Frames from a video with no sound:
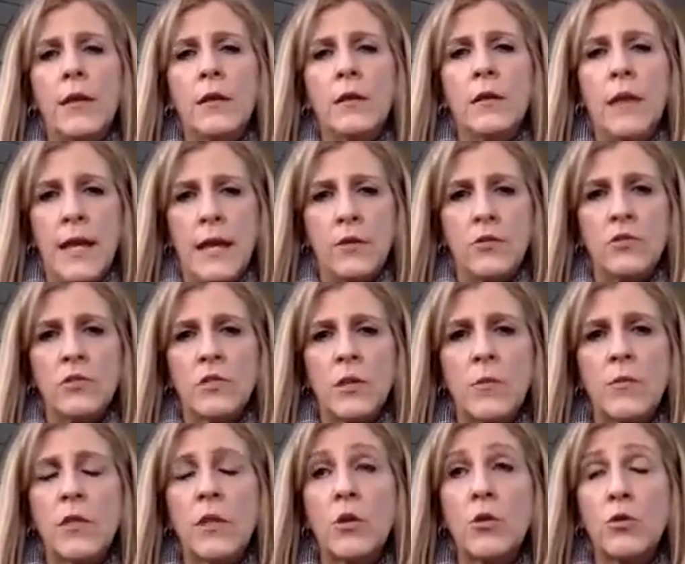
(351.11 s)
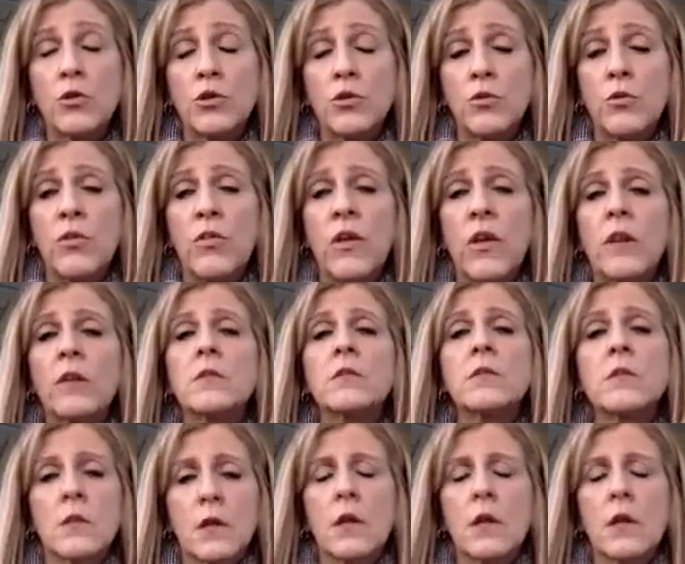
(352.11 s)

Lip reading: handle something or do things.